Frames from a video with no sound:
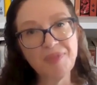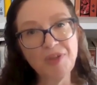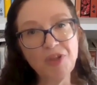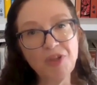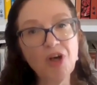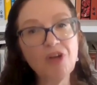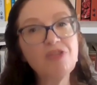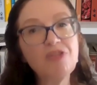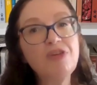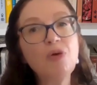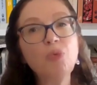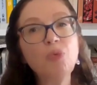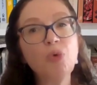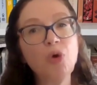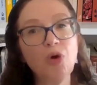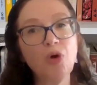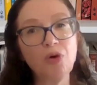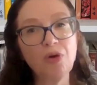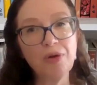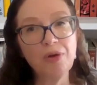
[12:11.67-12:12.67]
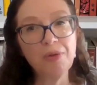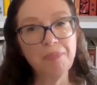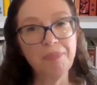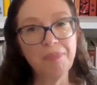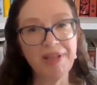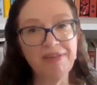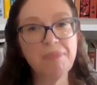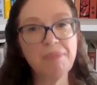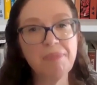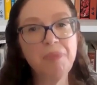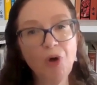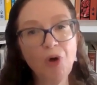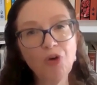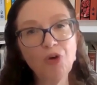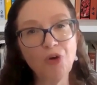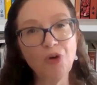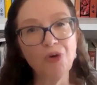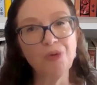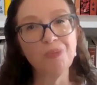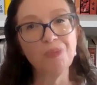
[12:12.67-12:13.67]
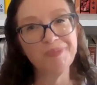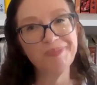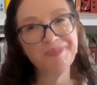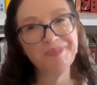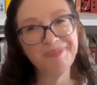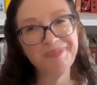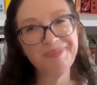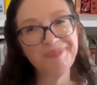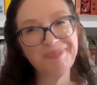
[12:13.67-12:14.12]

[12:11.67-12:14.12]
Not the war, but the pogrom.